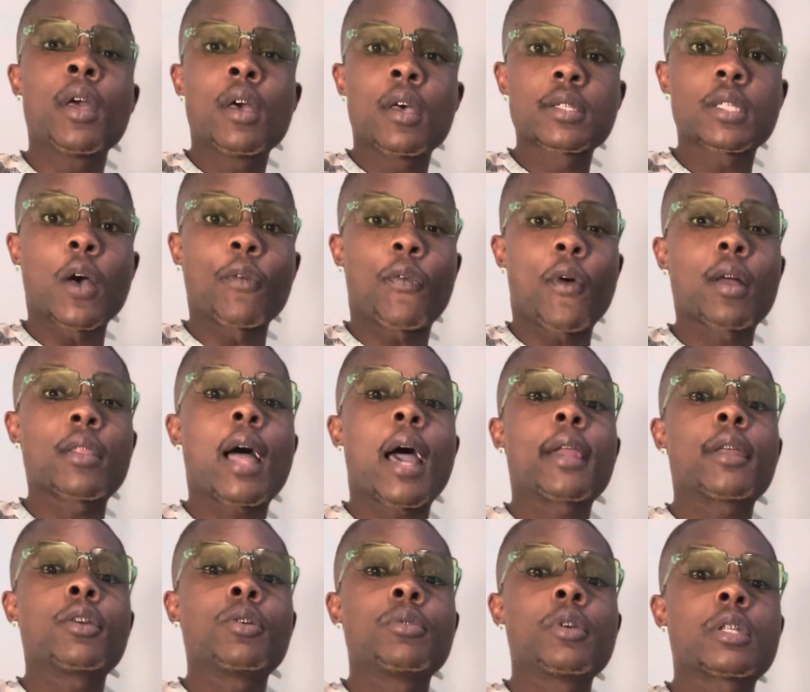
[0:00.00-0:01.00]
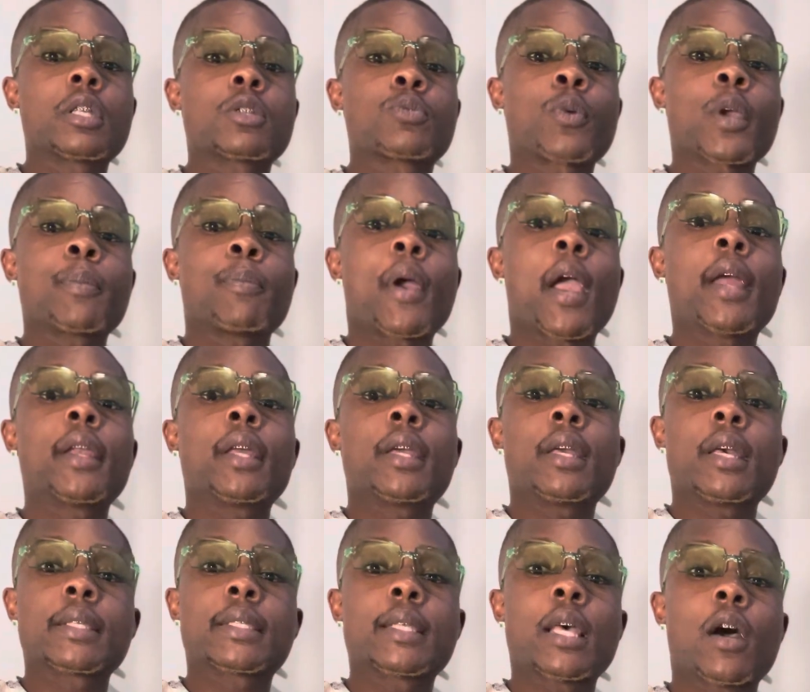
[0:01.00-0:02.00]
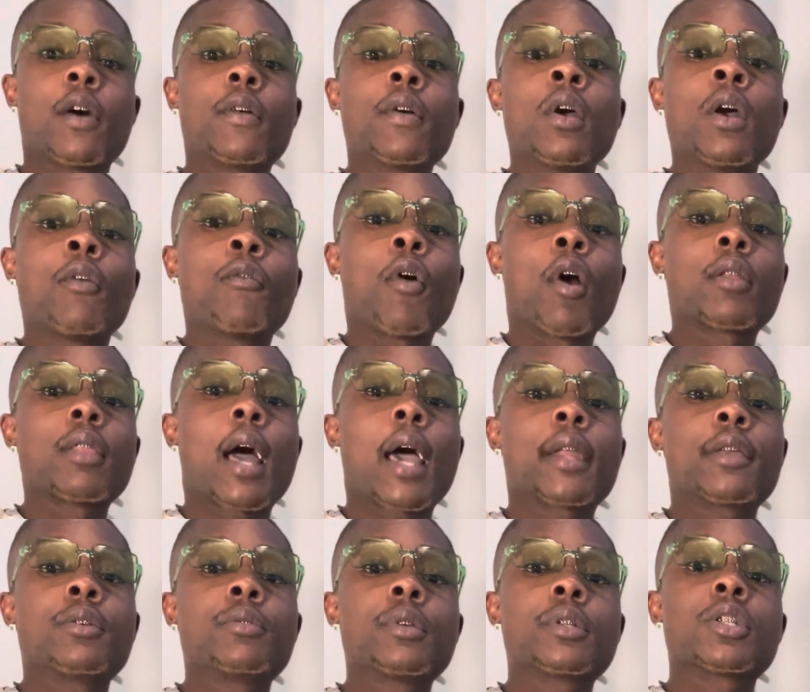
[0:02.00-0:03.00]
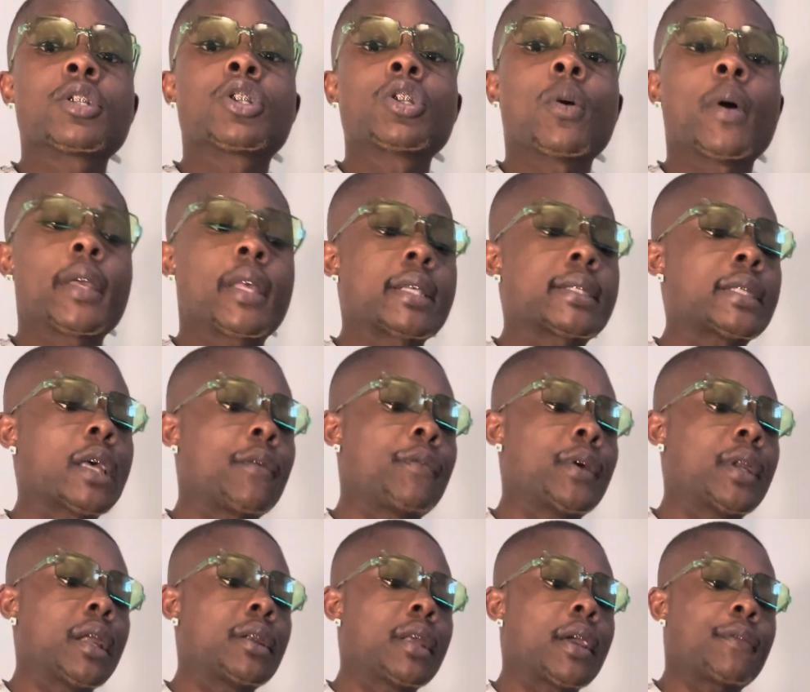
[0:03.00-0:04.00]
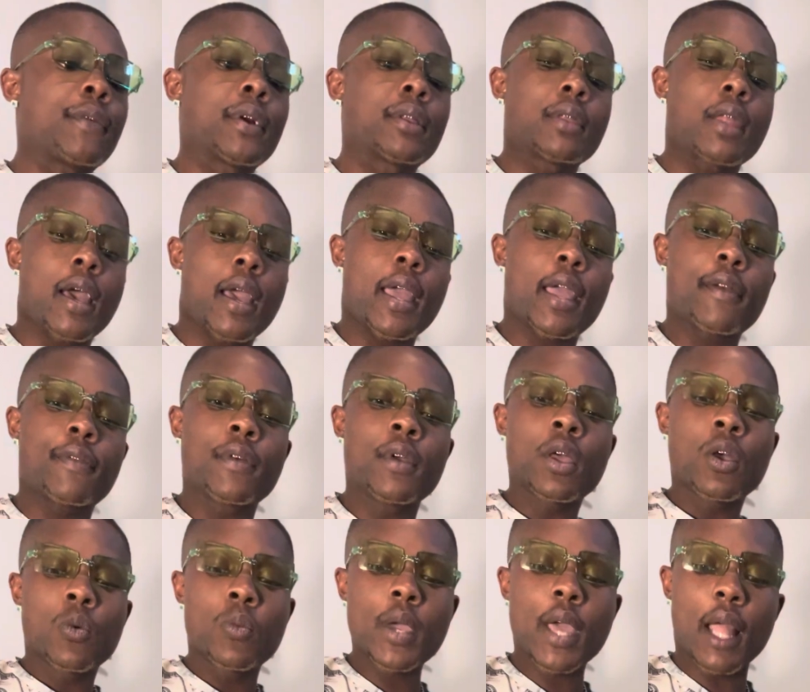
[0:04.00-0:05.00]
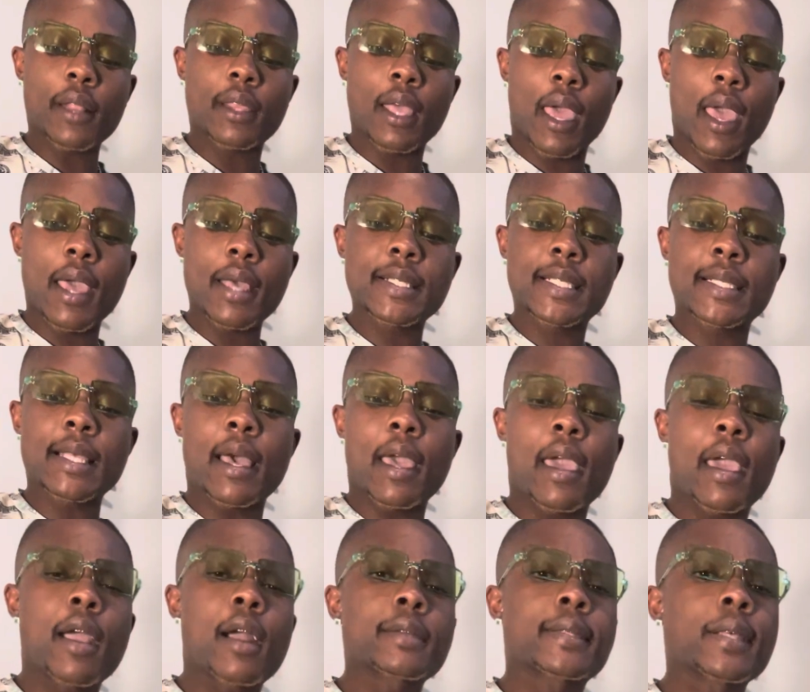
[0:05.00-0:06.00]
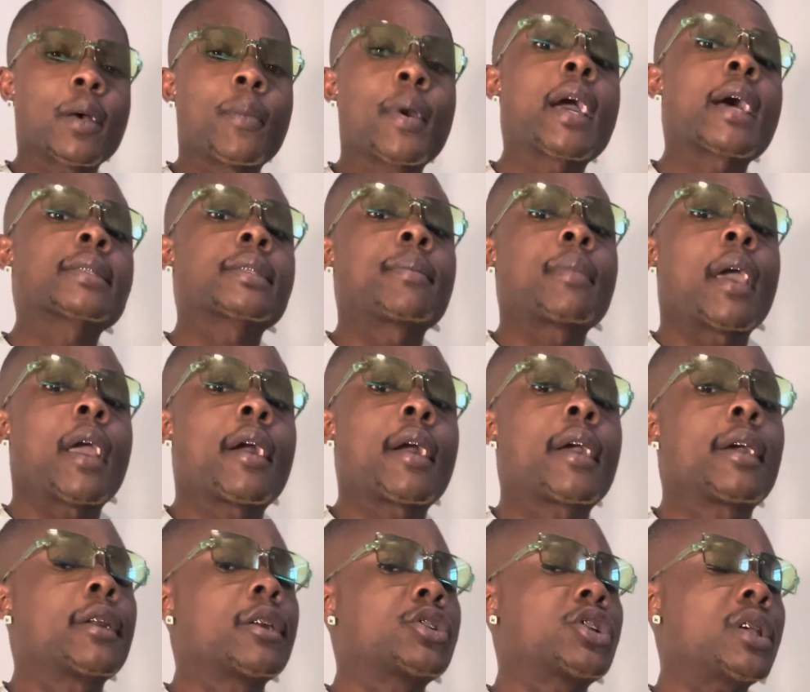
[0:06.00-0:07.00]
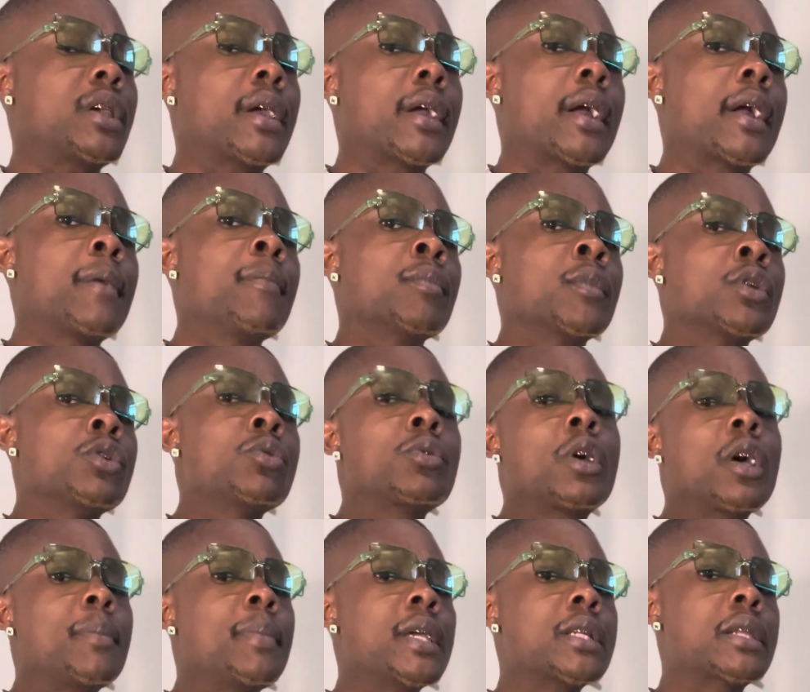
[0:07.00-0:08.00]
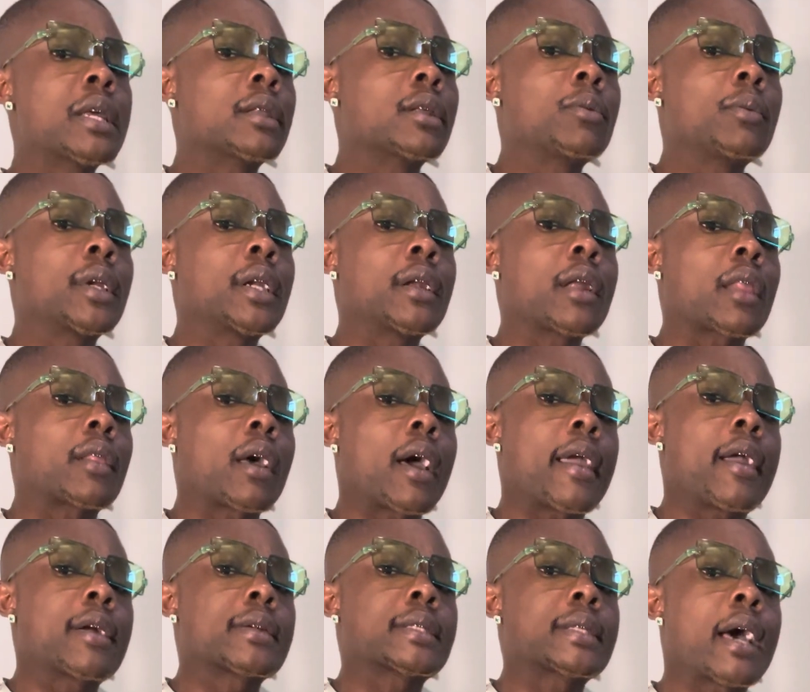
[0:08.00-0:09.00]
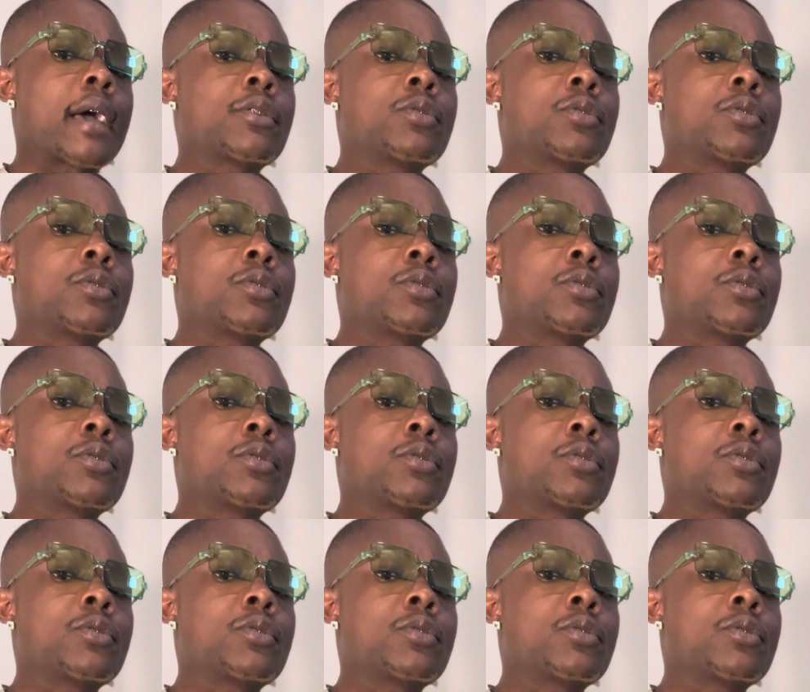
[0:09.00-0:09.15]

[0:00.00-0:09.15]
So for a lot of you, this is rebranding yourself. For a lot of you, this is showing yourself in a different life. We got the ace of air. So we got some air energy here. You could be dealing with another air sign.